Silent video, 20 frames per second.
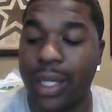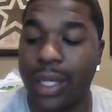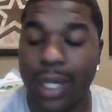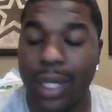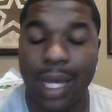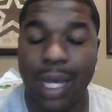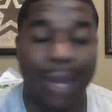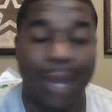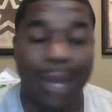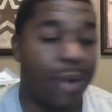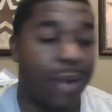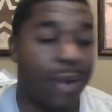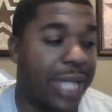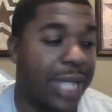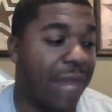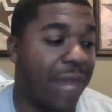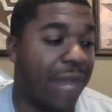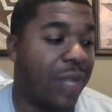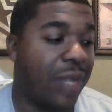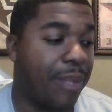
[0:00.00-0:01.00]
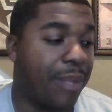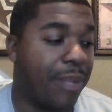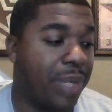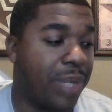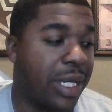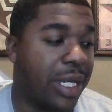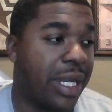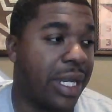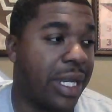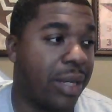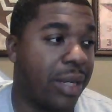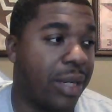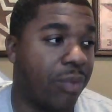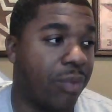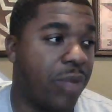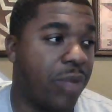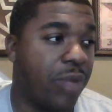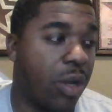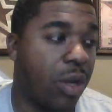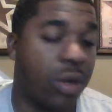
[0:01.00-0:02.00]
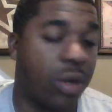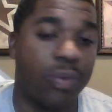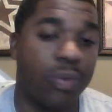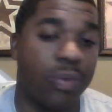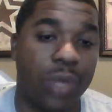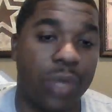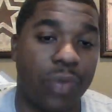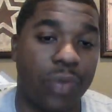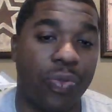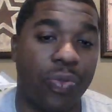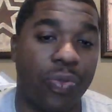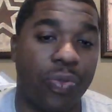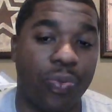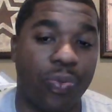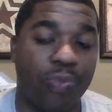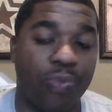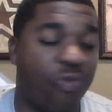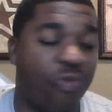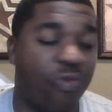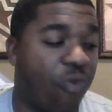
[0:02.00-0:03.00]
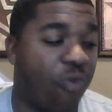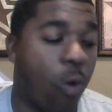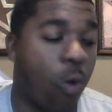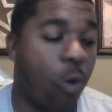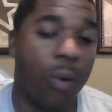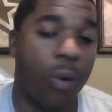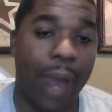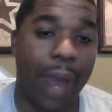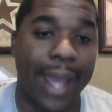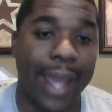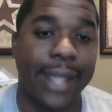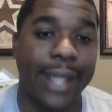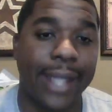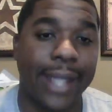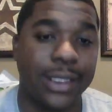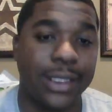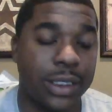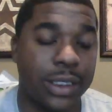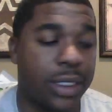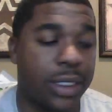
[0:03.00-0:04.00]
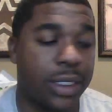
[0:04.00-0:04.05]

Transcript: I mean, I would definitely put it in the, you know, the four range.